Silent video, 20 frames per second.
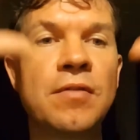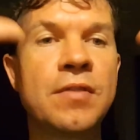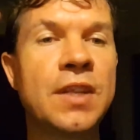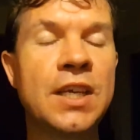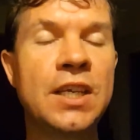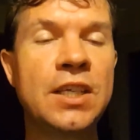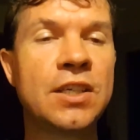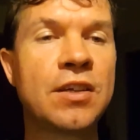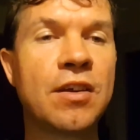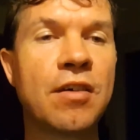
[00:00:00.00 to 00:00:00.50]

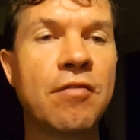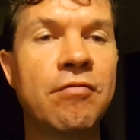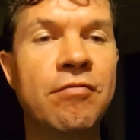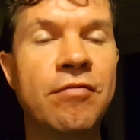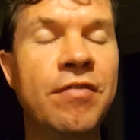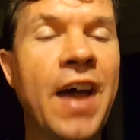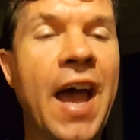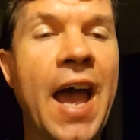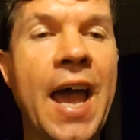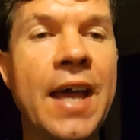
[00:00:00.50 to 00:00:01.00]
these
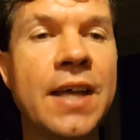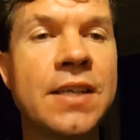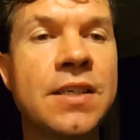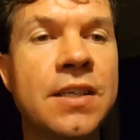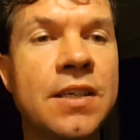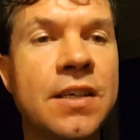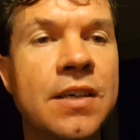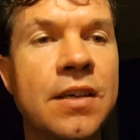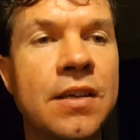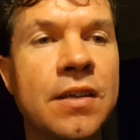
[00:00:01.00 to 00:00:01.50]

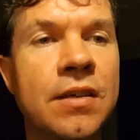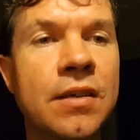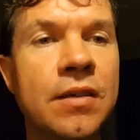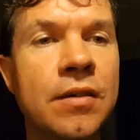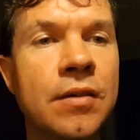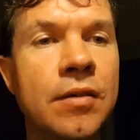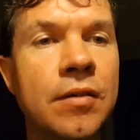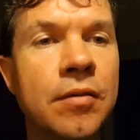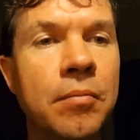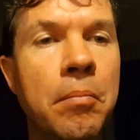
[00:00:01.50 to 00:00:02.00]
vast
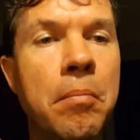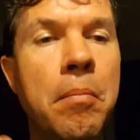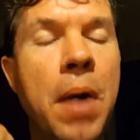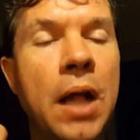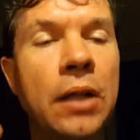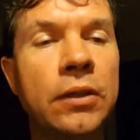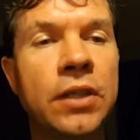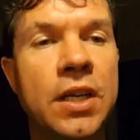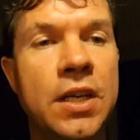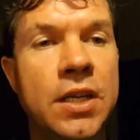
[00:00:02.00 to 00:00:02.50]

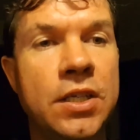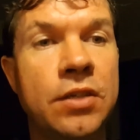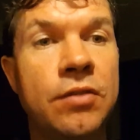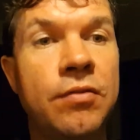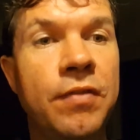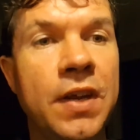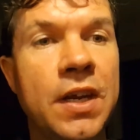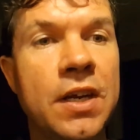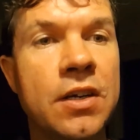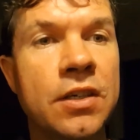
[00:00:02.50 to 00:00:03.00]

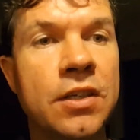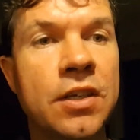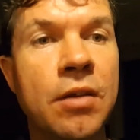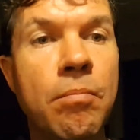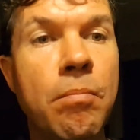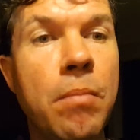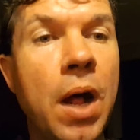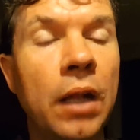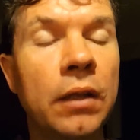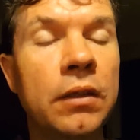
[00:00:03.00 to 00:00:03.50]
multispheres
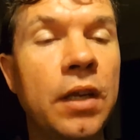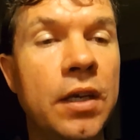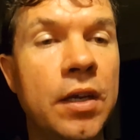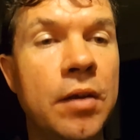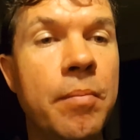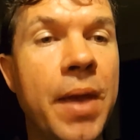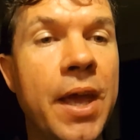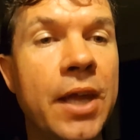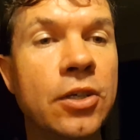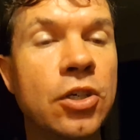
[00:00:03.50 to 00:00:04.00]
and
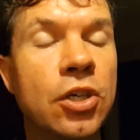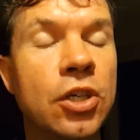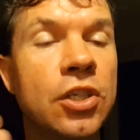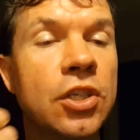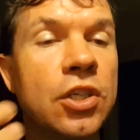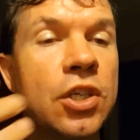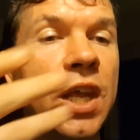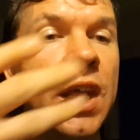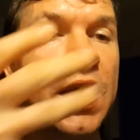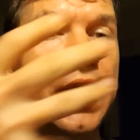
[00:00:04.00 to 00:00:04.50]

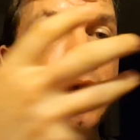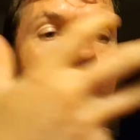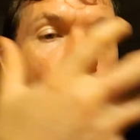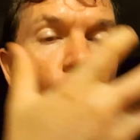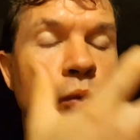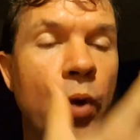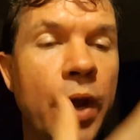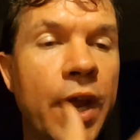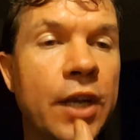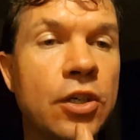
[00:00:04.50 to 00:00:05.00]
multidimensions
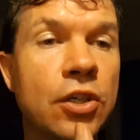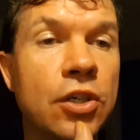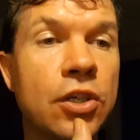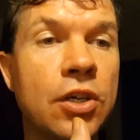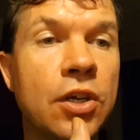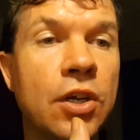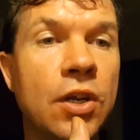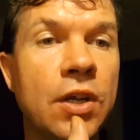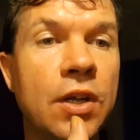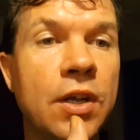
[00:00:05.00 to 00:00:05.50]
in
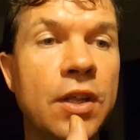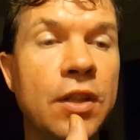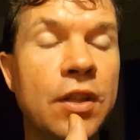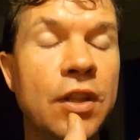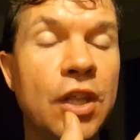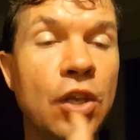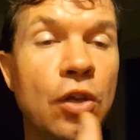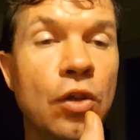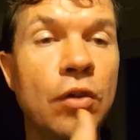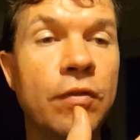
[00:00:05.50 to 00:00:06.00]
which
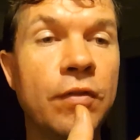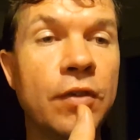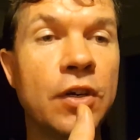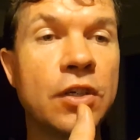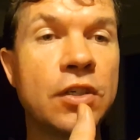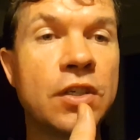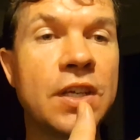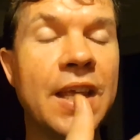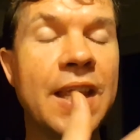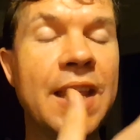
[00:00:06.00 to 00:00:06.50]
the
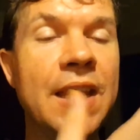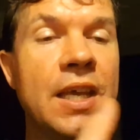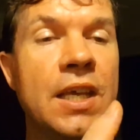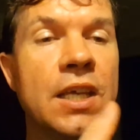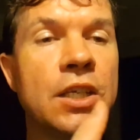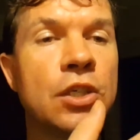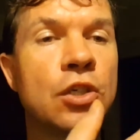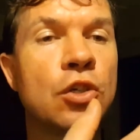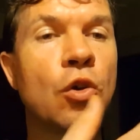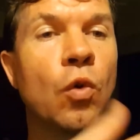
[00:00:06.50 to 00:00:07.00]
universe
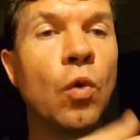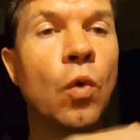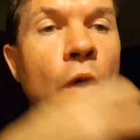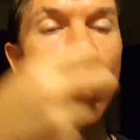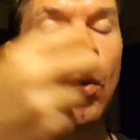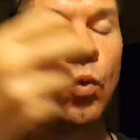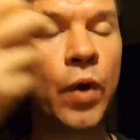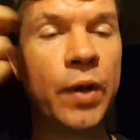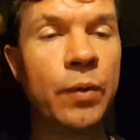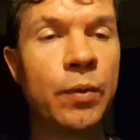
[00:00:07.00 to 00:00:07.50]
is
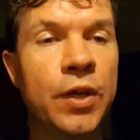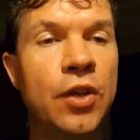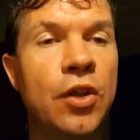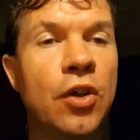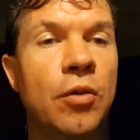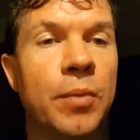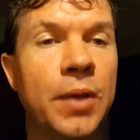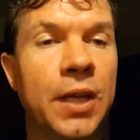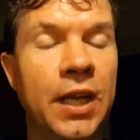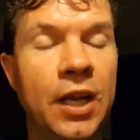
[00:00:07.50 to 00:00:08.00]
what we would
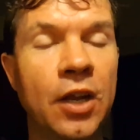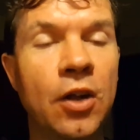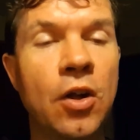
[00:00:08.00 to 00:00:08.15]
humanly